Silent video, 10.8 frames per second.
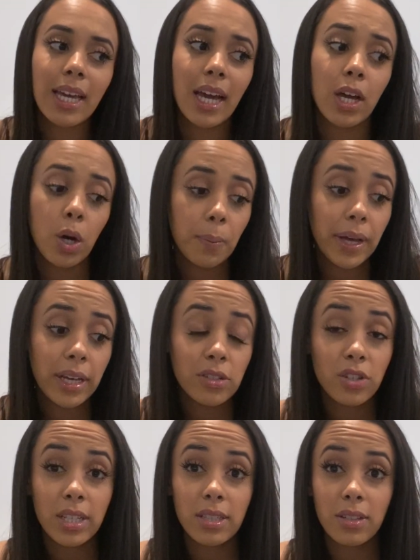I hope I
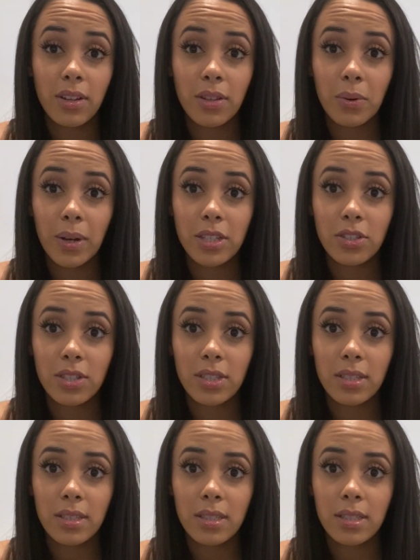addressed all the
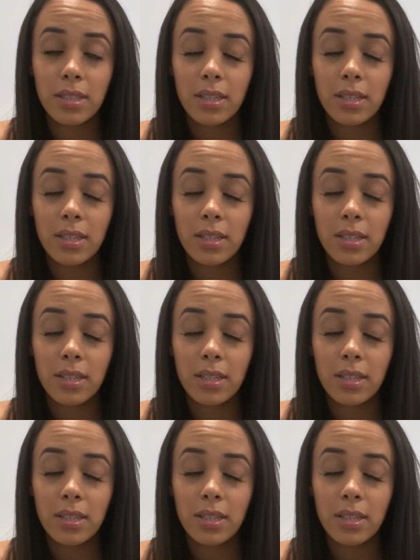questions.